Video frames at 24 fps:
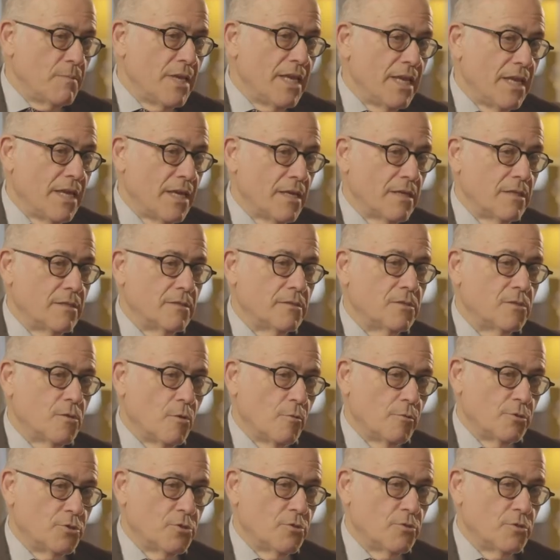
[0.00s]
meeting
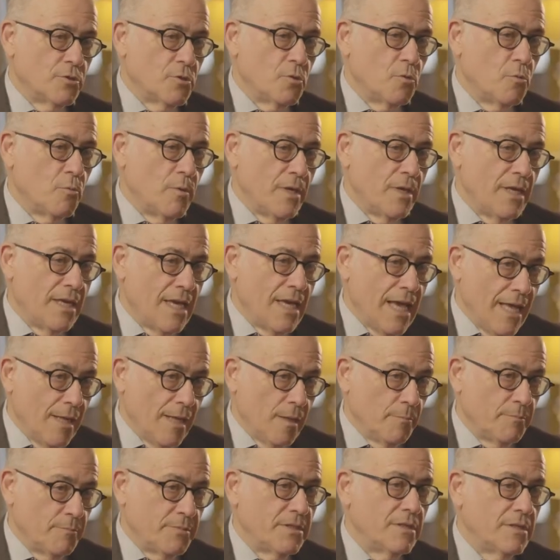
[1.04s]
soldiers who he
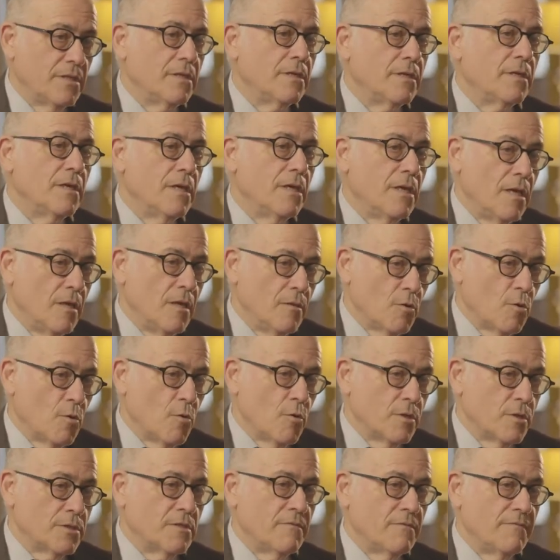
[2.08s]
helped in the
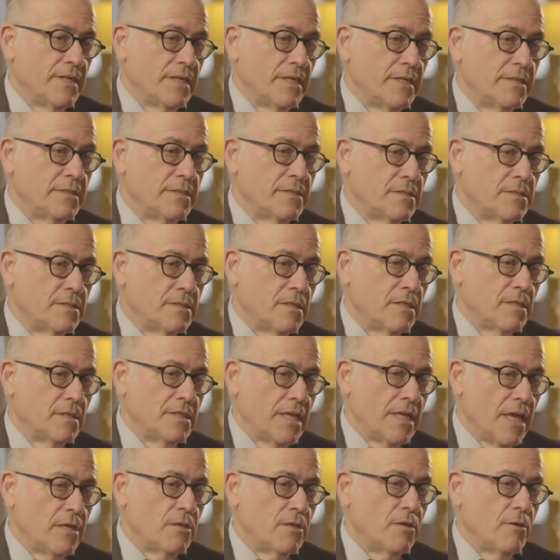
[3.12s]
course of his
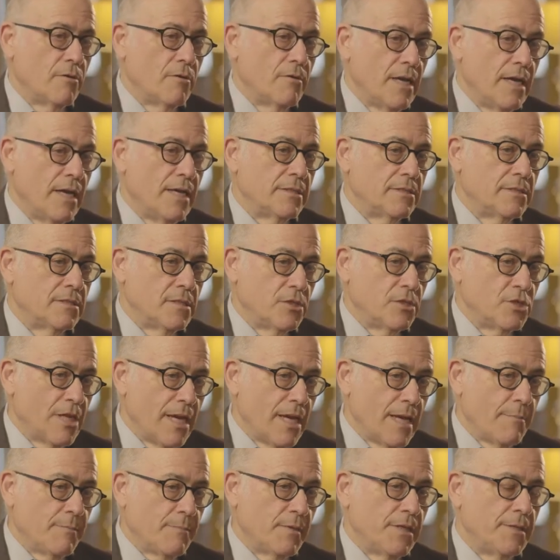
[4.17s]
tenure as a
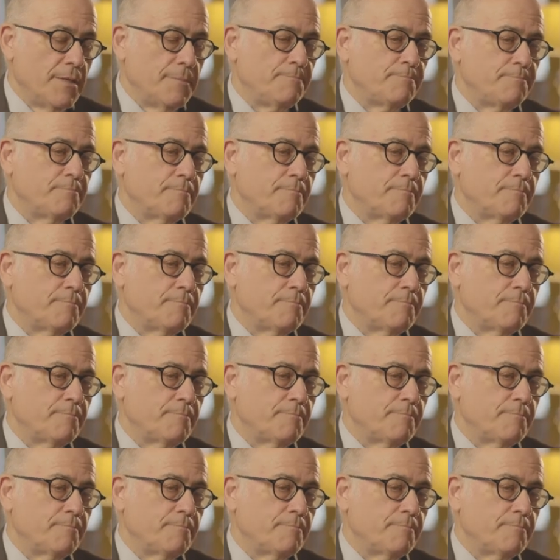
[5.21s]
chaplain.